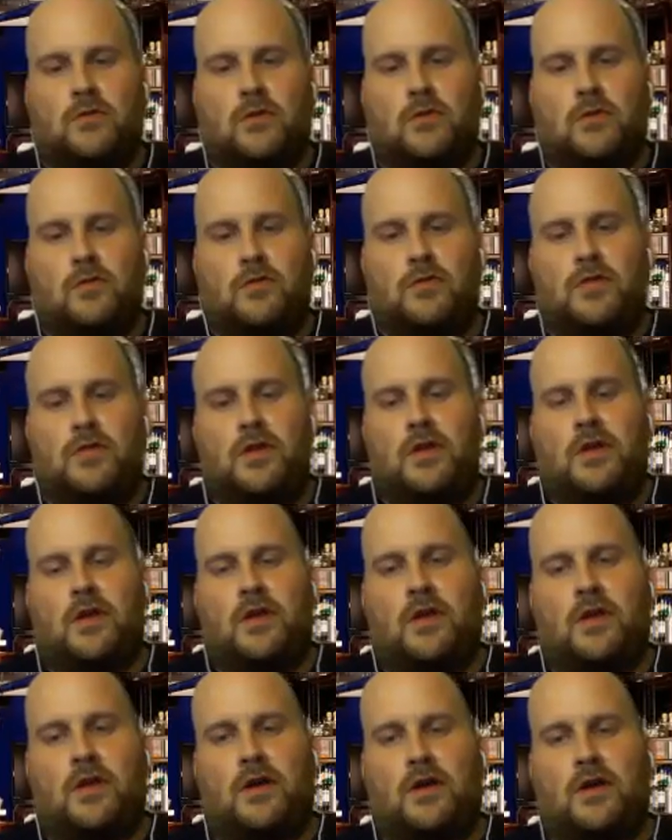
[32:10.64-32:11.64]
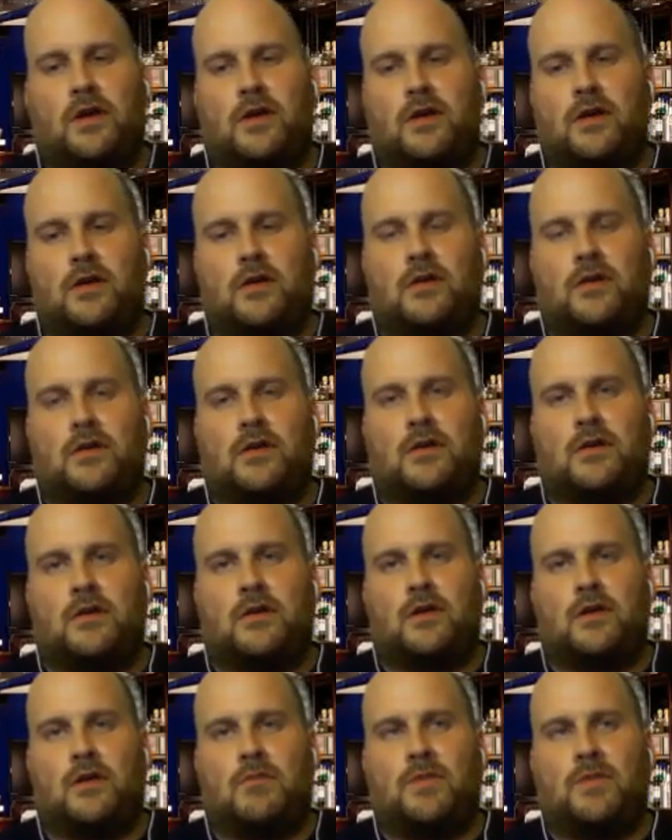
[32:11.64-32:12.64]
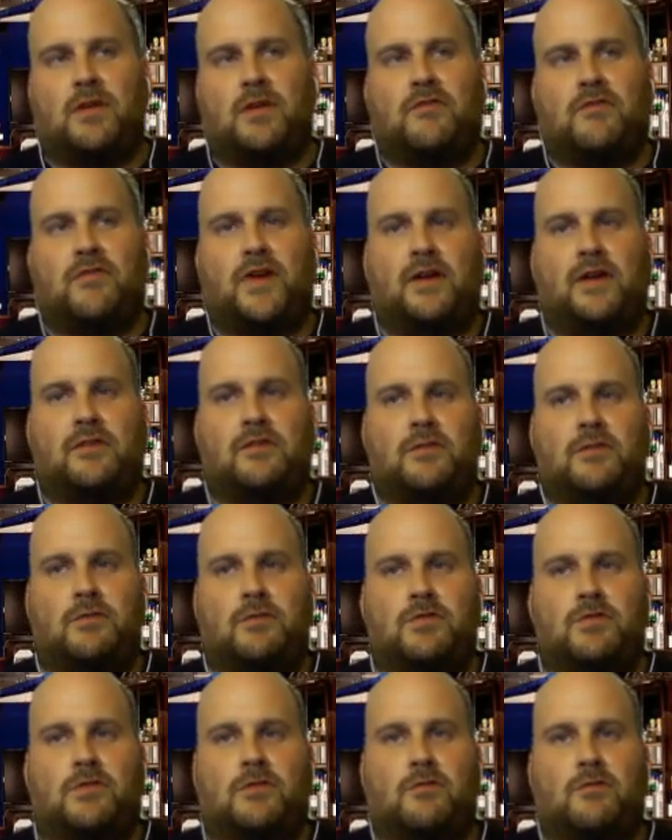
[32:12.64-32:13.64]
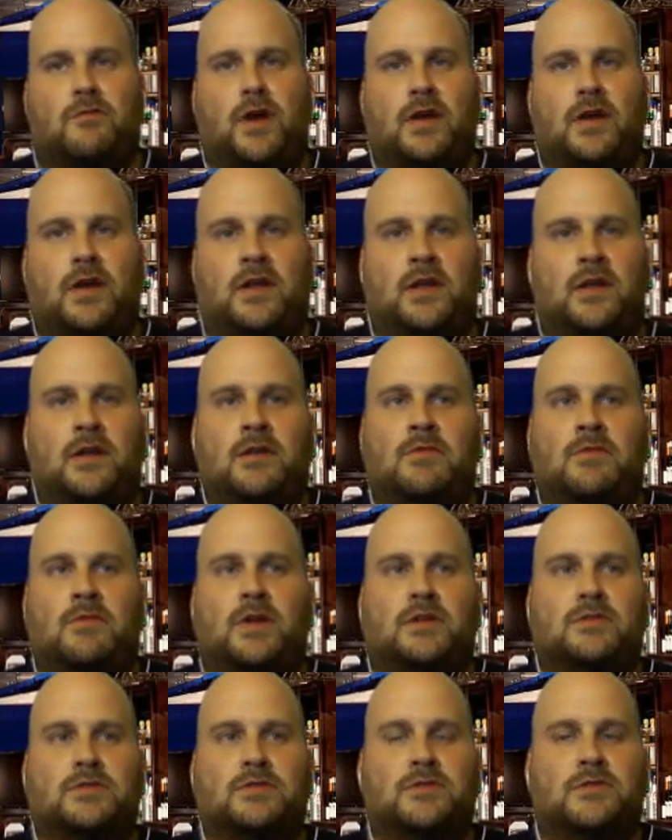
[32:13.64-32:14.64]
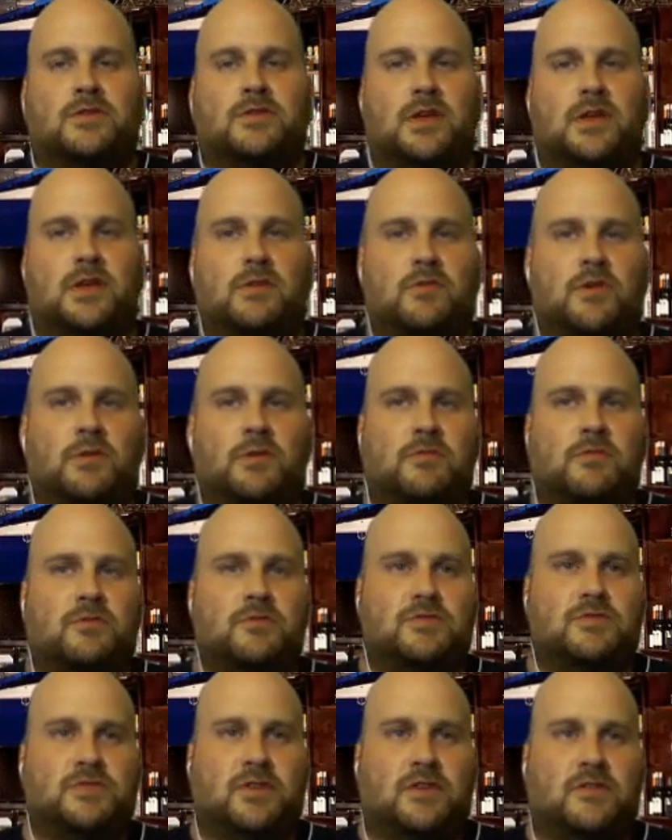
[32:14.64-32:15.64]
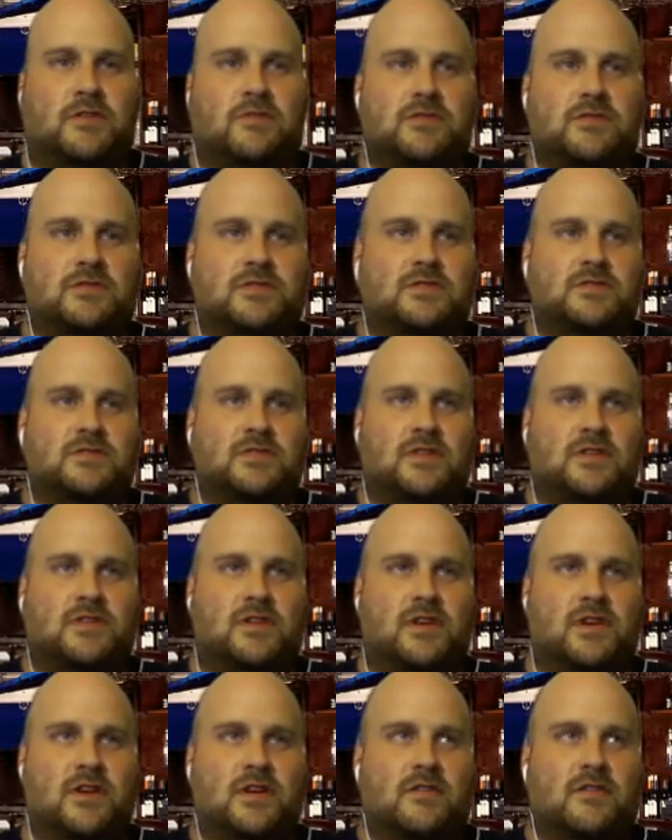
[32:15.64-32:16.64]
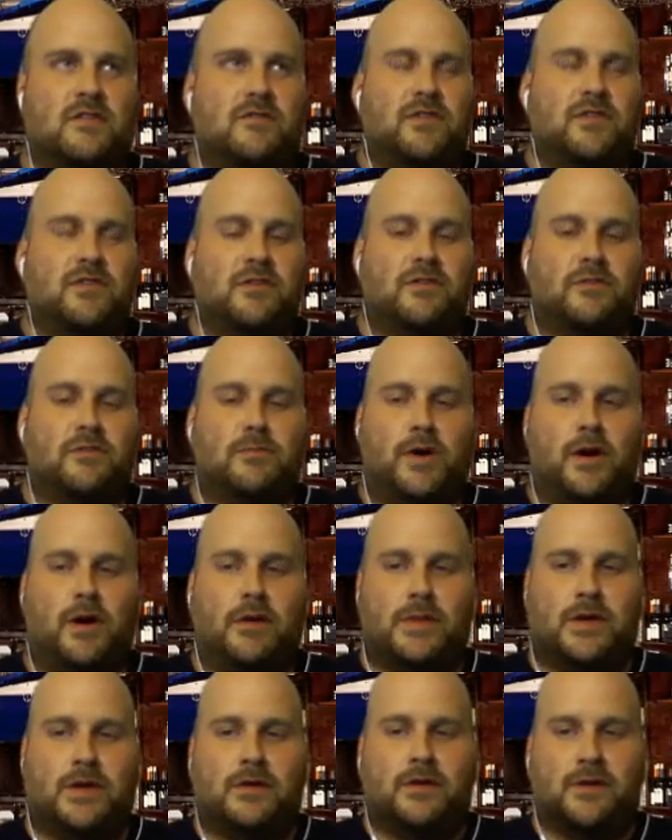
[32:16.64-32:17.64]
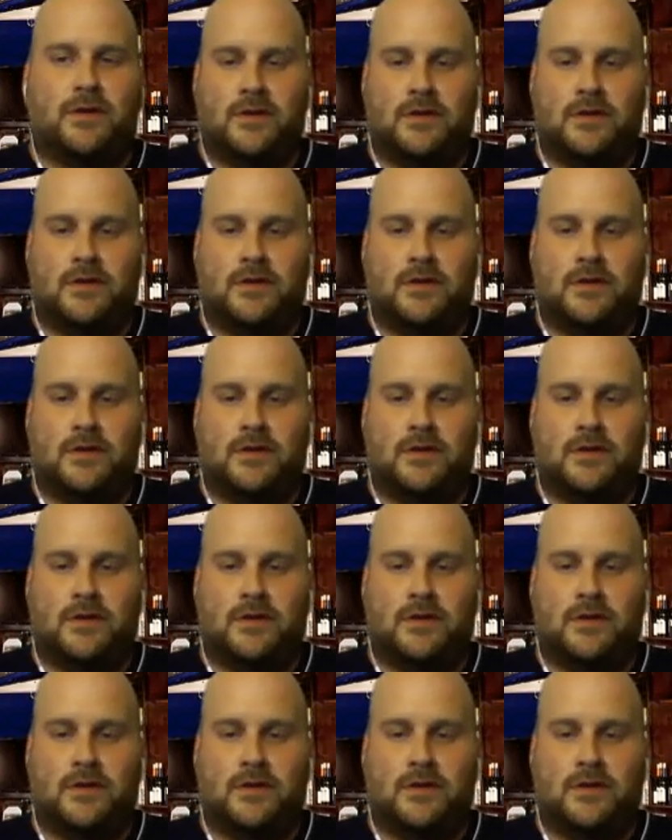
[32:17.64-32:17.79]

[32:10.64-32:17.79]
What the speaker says: you think a big factor with the writing and making sure you're keeping up with your stuff is the fear of bombing?